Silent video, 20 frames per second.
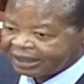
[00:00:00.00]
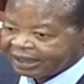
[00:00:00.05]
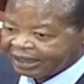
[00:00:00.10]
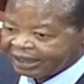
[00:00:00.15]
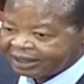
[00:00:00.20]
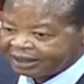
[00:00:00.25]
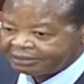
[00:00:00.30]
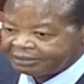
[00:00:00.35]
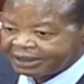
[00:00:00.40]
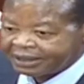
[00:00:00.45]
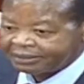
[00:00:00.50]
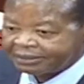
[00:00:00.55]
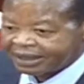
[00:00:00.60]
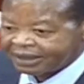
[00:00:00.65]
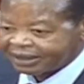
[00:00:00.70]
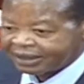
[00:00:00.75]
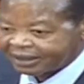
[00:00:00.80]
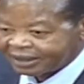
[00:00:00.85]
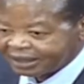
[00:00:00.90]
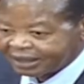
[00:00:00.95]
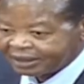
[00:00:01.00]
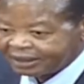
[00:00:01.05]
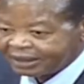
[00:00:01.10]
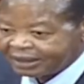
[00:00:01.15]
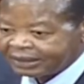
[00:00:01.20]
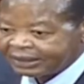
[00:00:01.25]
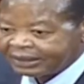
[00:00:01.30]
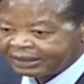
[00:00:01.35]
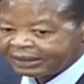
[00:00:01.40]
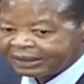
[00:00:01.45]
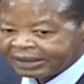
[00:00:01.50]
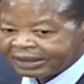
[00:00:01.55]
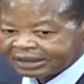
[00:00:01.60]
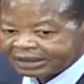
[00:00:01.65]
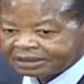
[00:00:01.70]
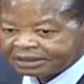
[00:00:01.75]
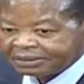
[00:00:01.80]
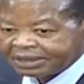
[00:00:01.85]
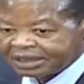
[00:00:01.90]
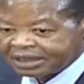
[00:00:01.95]
I remember then
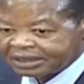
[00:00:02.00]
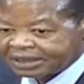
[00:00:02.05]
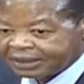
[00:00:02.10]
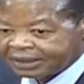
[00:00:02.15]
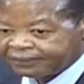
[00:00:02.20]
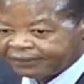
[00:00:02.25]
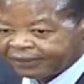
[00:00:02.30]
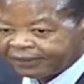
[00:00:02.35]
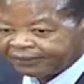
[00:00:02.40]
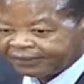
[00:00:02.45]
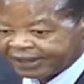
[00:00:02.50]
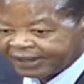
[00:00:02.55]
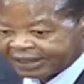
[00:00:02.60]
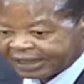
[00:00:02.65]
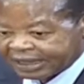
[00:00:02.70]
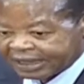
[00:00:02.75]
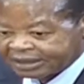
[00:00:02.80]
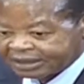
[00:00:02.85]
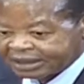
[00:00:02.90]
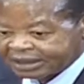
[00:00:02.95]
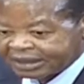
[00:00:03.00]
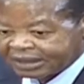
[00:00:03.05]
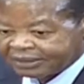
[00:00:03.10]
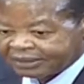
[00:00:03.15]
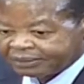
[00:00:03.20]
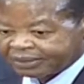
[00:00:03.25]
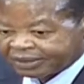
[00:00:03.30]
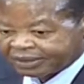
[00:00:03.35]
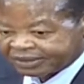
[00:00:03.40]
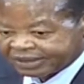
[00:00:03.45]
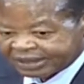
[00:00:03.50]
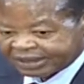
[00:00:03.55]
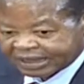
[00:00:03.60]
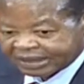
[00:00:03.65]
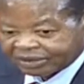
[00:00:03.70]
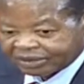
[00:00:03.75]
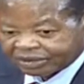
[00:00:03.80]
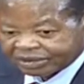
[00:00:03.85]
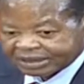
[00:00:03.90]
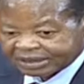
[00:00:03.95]
his Minister for Finance,
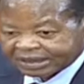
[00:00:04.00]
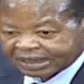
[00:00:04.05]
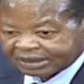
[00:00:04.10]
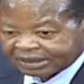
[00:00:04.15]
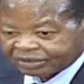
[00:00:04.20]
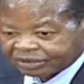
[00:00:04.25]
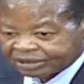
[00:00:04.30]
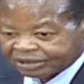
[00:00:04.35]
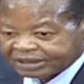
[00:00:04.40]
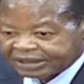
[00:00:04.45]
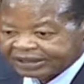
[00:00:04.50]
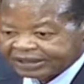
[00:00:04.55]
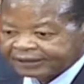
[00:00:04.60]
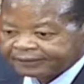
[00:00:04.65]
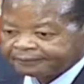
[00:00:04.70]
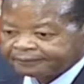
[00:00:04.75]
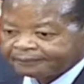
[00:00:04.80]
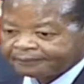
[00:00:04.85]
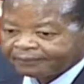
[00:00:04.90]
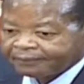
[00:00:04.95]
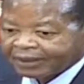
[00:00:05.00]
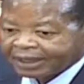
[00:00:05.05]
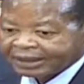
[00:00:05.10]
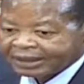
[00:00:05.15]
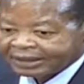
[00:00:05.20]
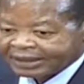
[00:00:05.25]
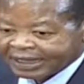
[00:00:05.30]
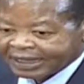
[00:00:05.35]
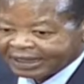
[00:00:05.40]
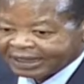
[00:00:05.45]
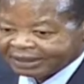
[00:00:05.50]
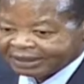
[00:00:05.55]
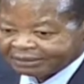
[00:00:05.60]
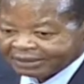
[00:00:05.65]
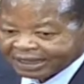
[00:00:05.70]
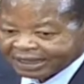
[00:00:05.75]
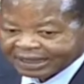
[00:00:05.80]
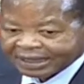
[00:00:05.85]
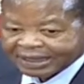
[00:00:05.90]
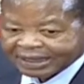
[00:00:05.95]
Professor George Saitoti, telling
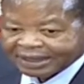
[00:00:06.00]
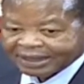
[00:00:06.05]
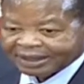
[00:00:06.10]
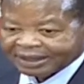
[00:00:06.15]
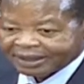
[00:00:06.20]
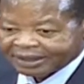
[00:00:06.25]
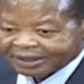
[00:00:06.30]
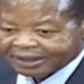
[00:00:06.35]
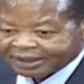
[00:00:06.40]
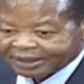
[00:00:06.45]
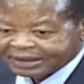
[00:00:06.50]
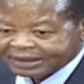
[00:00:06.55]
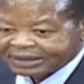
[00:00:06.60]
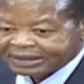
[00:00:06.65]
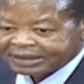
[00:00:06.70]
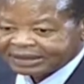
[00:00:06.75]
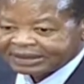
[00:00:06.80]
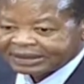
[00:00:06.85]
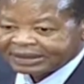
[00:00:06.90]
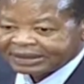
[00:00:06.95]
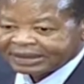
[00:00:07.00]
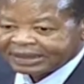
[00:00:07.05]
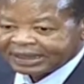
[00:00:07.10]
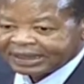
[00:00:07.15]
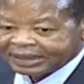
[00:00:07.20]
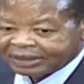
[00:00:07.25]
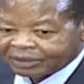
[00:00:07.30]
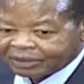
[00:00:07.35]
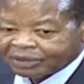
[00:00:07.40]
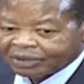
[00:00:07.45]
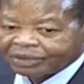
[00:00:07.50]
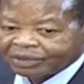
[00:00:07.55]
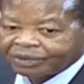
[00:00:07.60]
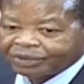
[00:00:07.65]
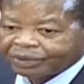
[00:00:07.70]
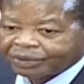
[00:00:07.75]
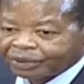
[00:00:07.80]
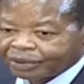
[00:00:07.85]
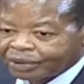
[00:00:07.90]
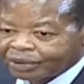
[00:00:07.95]
me that it was
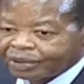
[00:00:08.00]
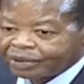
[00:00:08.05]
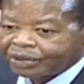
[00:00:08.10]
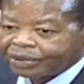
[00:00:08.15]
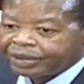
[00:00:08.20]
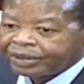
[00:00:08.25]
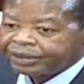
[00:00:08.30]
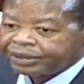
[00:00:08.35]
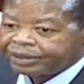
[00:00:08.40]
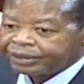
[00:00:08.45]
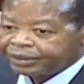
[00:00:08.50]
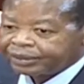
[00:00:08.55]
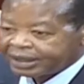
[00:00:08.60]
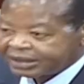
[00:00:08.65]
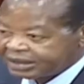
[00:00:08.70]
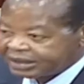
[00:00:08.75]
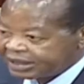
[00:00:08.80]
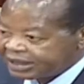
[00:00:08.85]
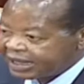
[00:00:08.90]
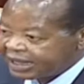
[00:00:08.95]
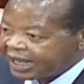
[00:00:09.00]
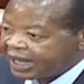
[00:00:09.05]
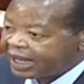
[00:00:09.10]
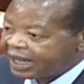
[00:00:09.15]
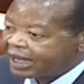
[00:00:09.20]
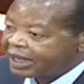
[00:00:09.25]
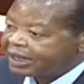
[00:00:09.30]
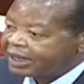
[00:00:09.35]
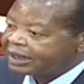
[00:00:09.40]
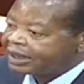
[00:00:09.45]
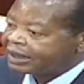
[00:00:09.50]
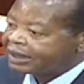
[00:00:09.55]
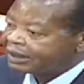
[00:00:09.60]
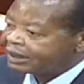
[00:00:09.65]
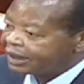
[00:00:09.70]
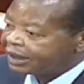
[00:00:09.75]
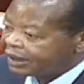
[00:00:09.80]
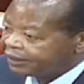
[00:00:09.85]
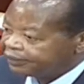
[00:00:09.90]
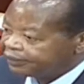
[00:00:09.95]
through the sheer
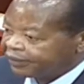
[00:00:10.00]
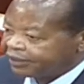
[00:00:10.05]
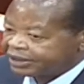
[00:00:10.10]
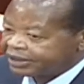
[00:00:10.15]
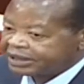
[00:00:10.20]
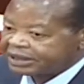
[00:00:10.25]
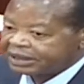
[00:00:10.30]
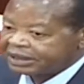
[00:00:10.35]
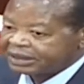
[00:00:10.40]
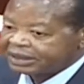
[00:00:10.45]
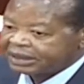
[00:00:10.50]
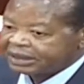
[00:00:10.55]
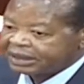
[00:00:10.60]
effort